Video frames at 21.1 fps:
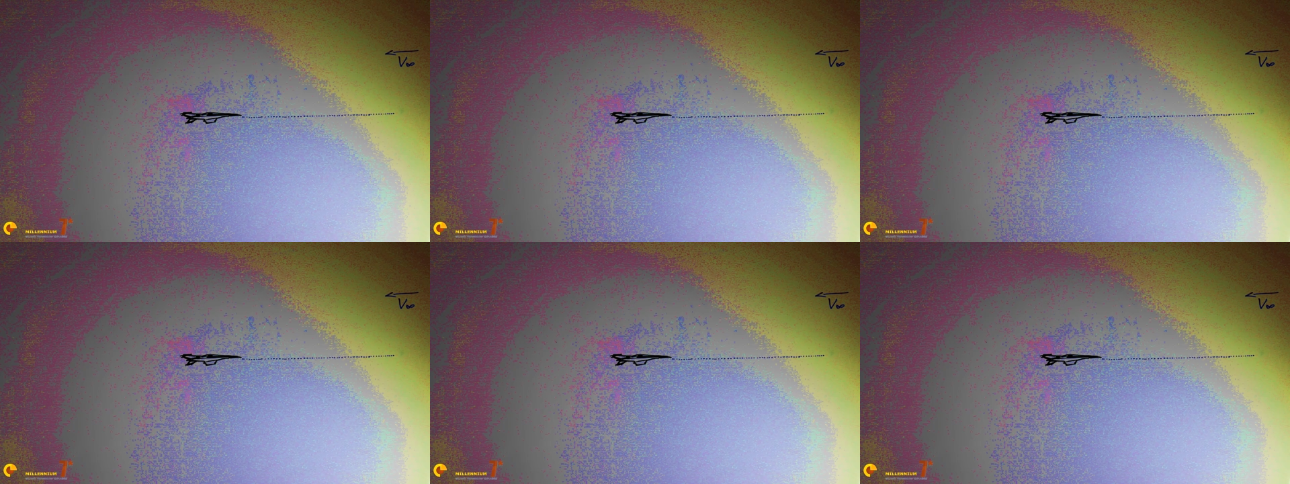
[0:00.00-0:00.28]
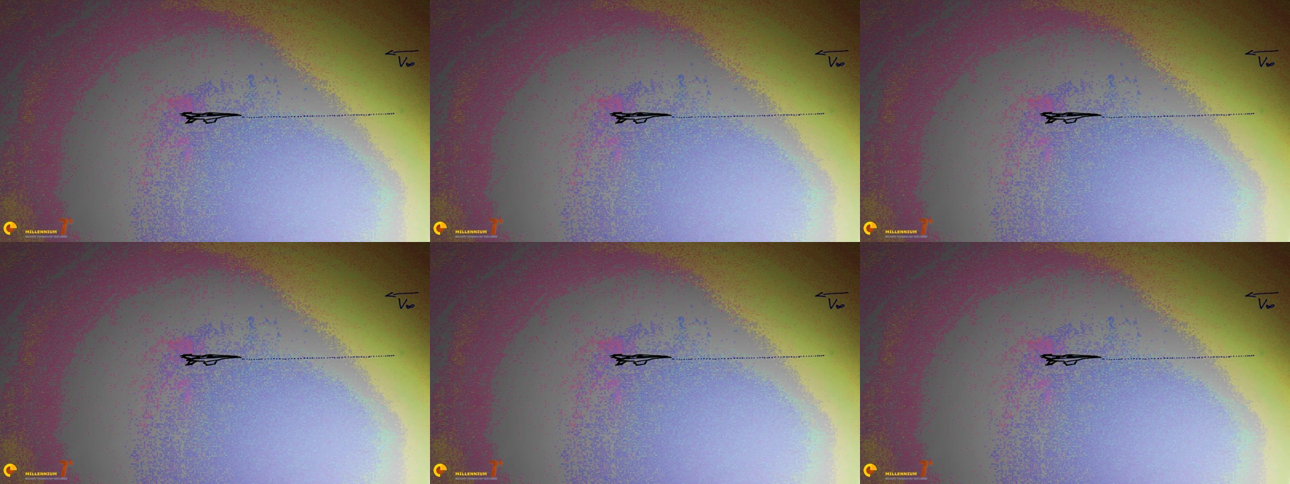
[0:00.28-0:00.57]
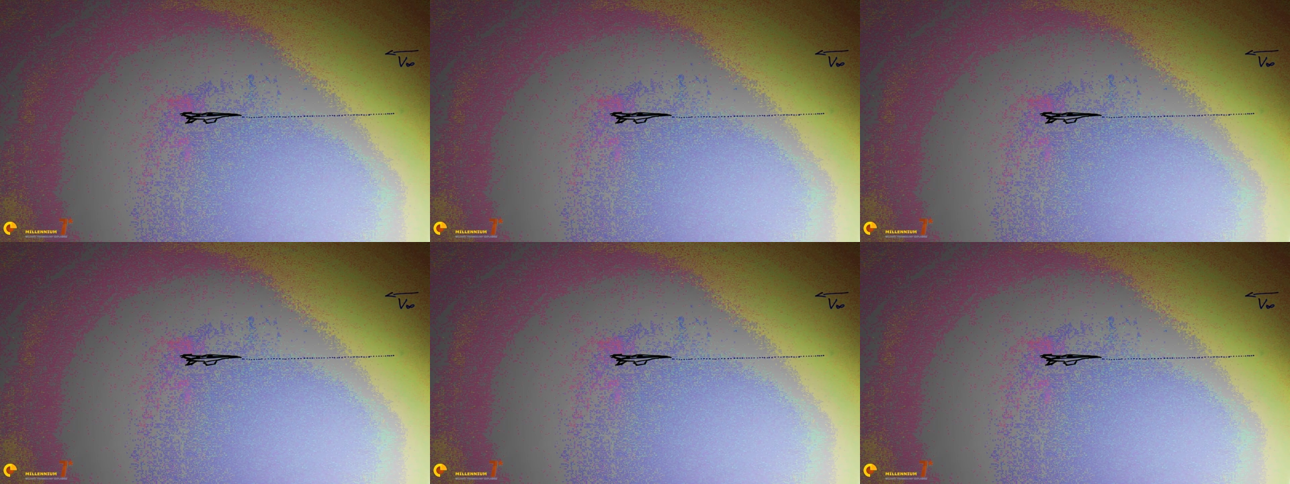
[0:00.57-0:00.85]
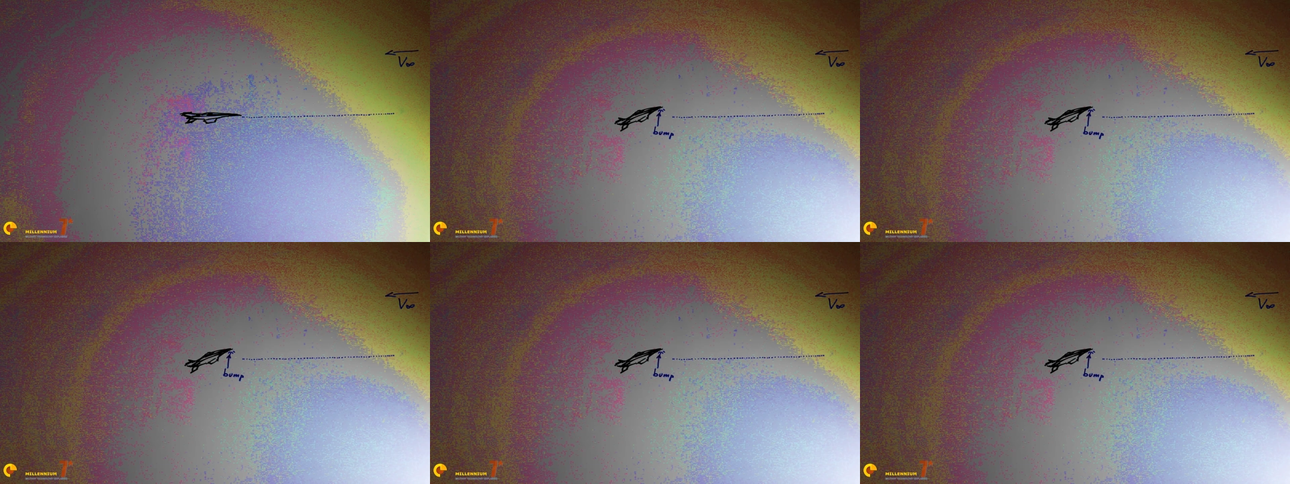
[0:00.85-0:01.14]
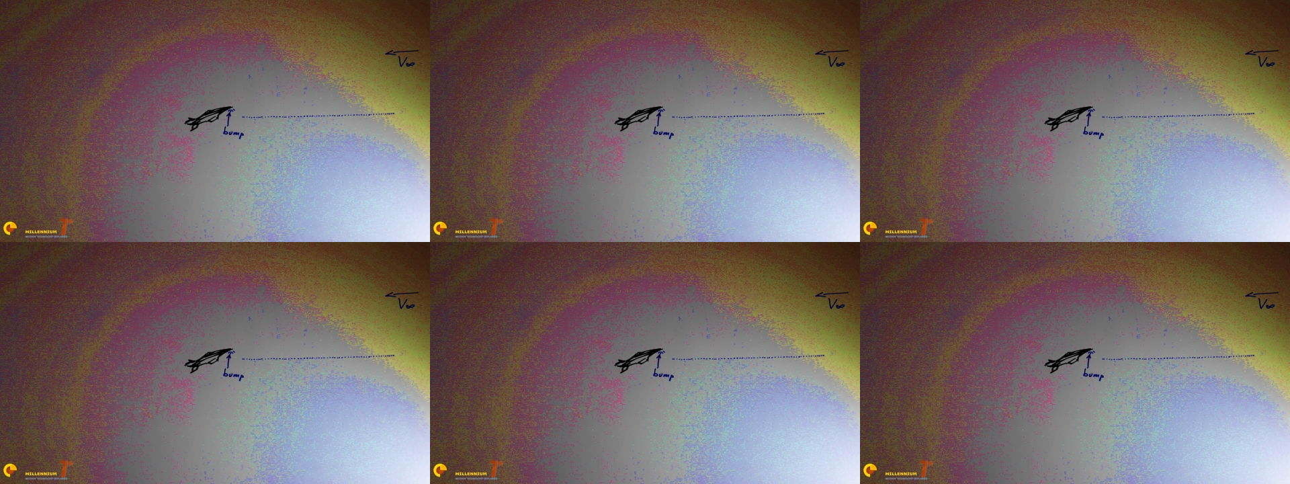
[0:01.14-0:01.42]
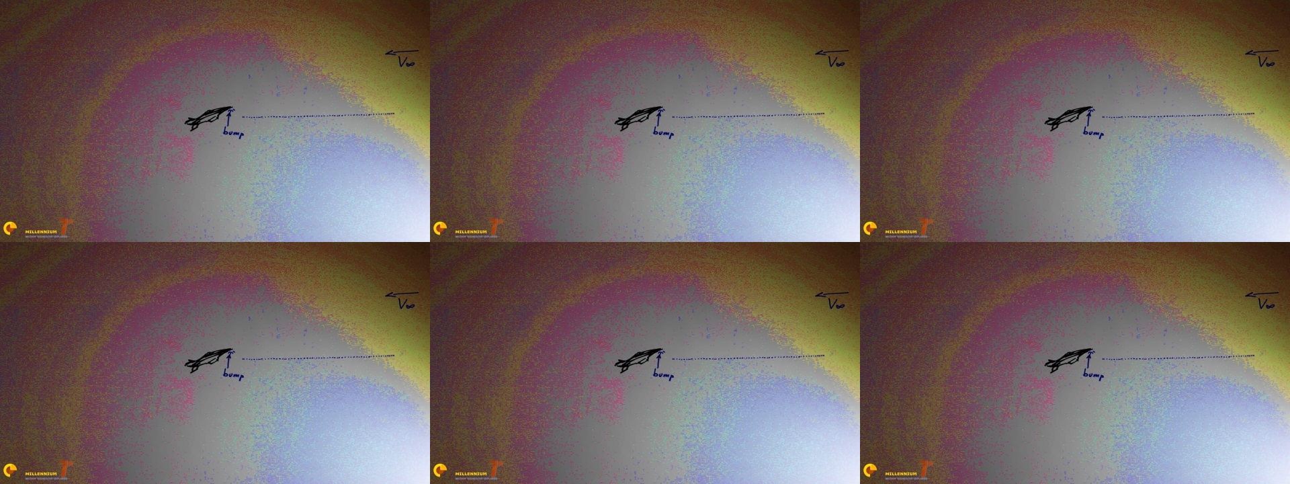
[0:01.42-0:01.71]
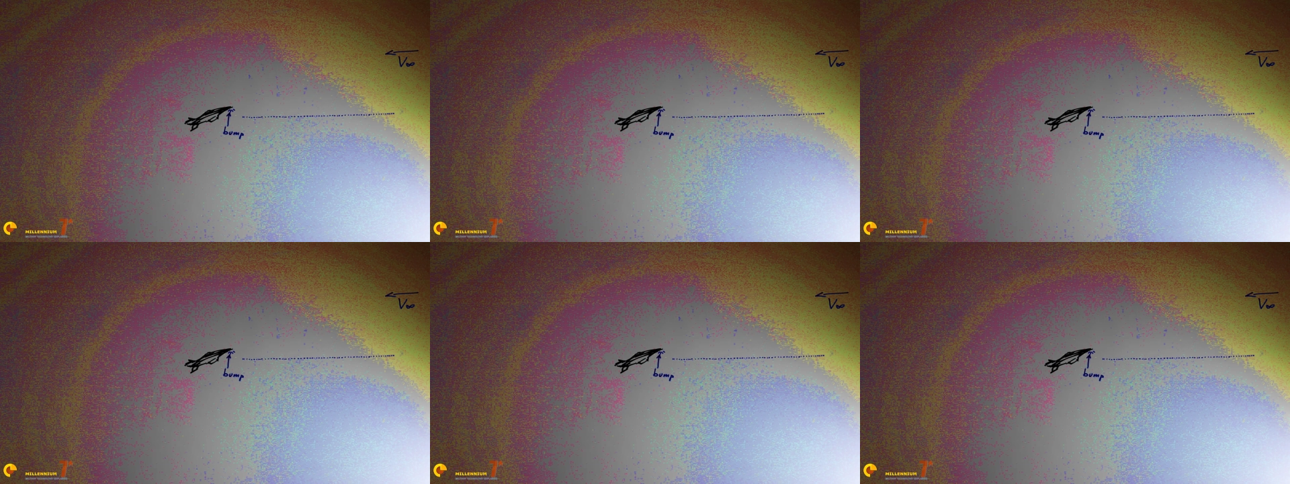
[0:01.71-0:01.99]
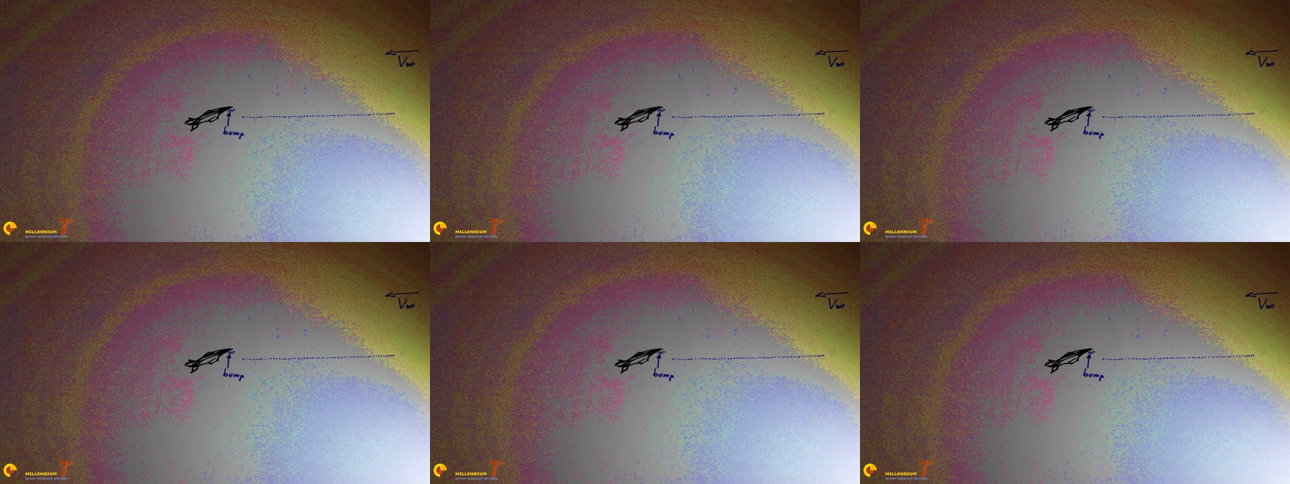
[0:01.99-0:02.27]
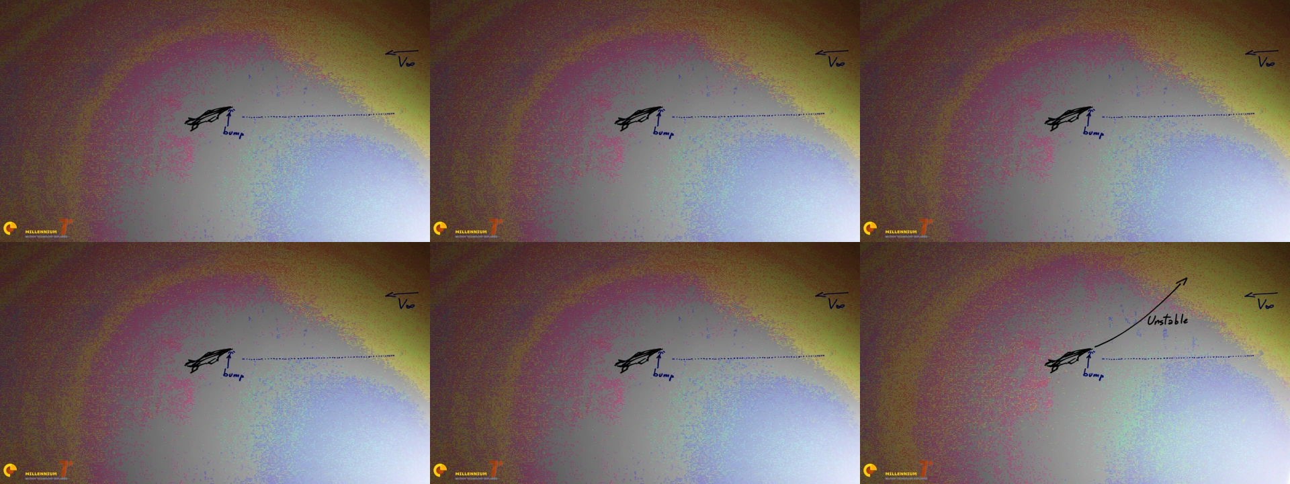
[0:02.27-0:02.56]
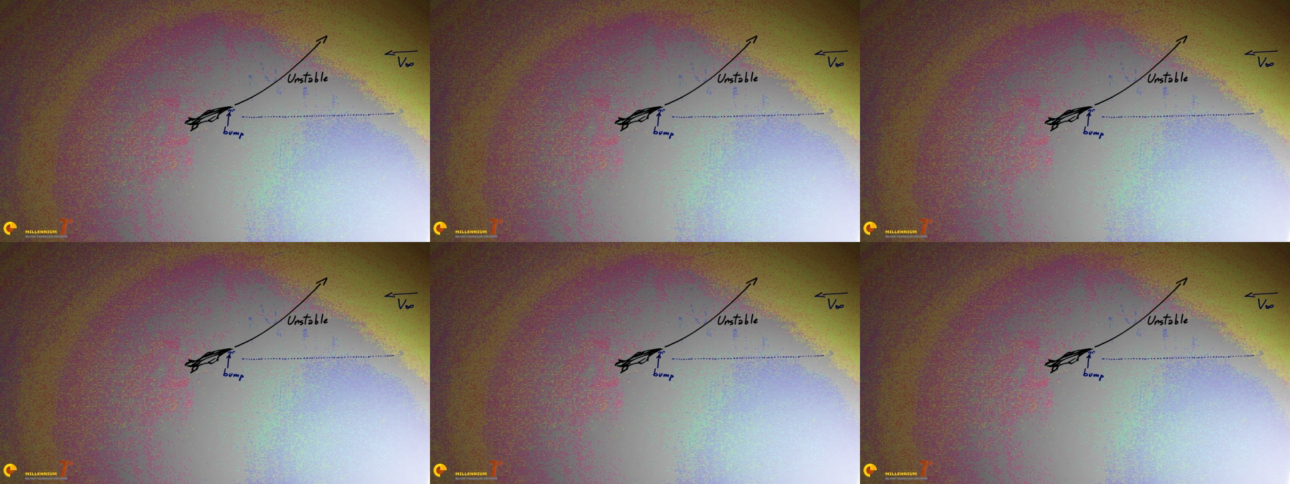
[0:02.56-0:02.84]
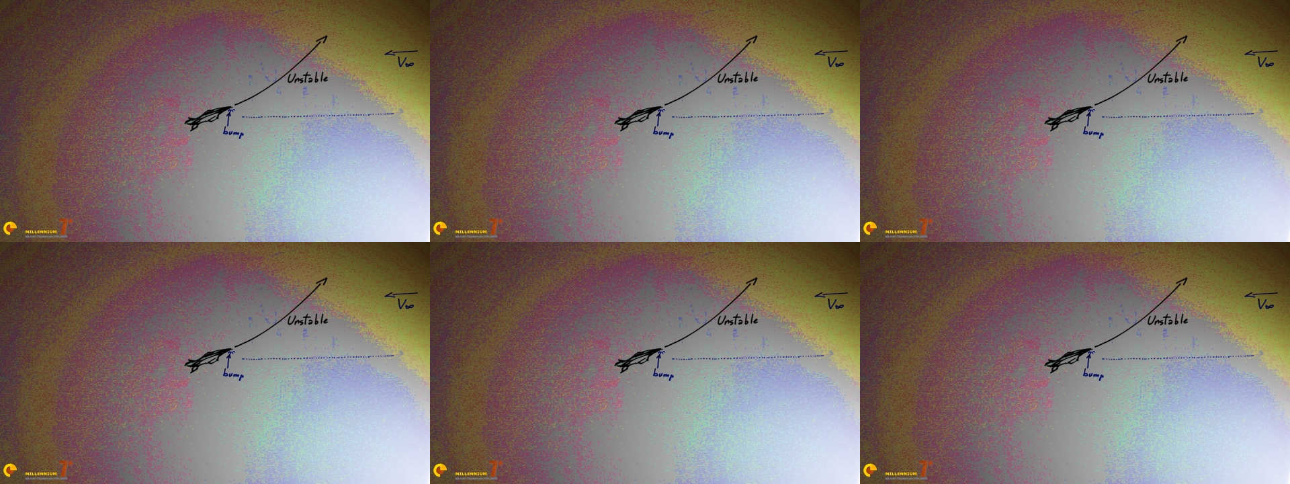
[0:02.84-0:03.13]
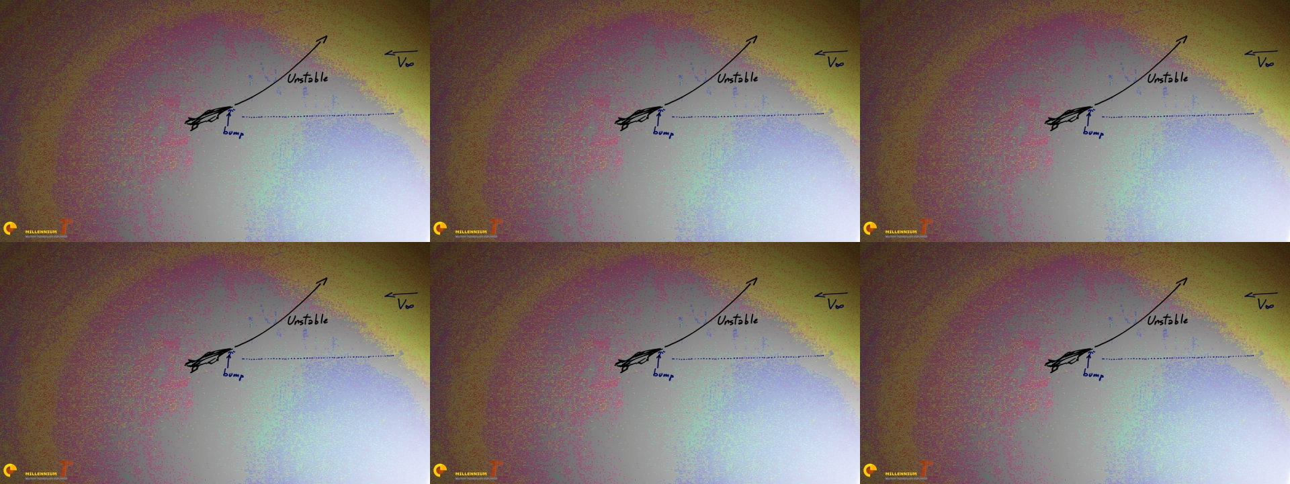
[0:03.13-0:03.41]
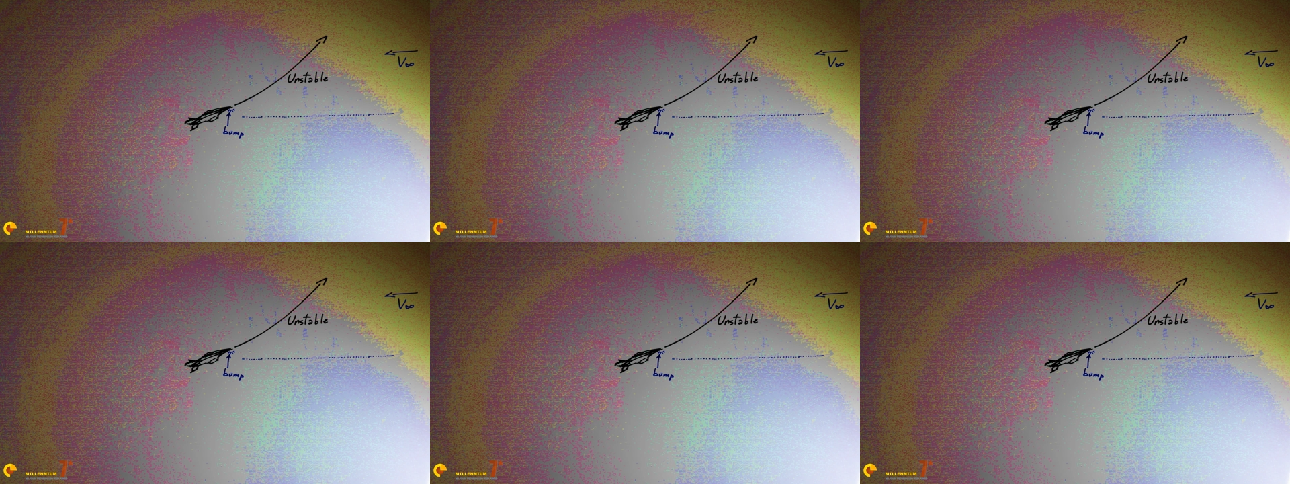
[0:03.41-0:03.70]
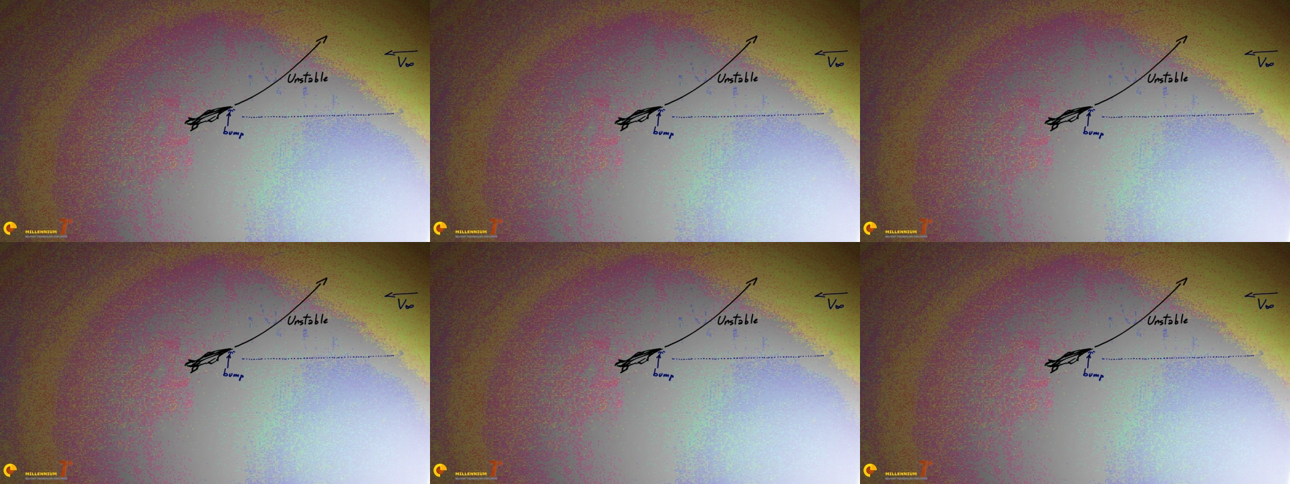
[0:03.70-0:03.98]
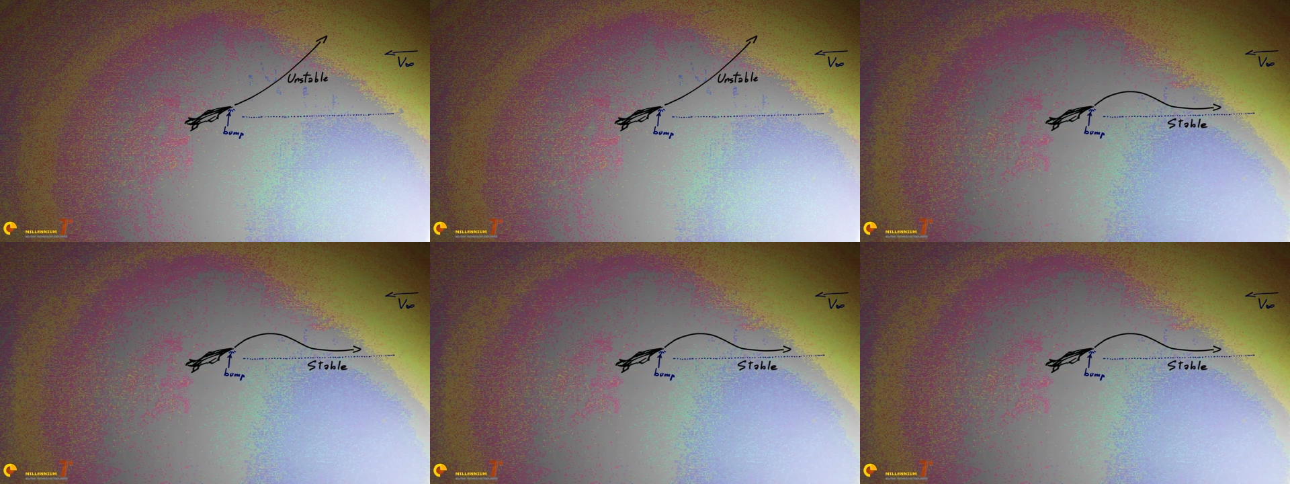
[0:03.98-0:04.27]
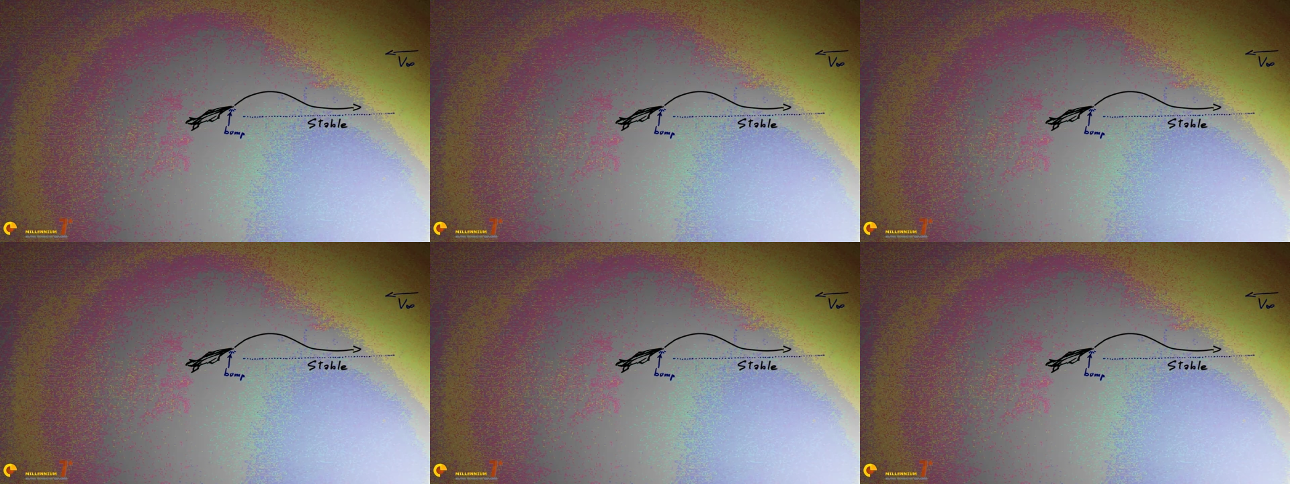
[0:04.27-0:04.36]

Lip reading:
[unreadable: no face in view]